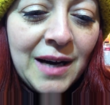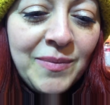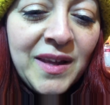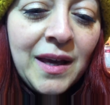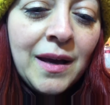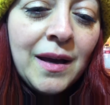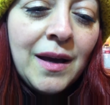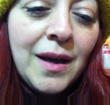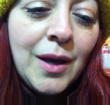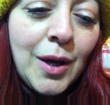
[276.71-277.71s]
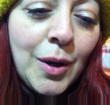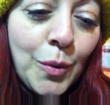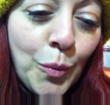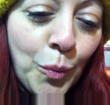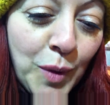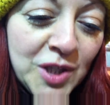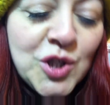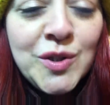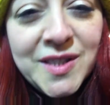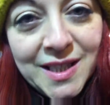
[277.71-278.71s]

I think we should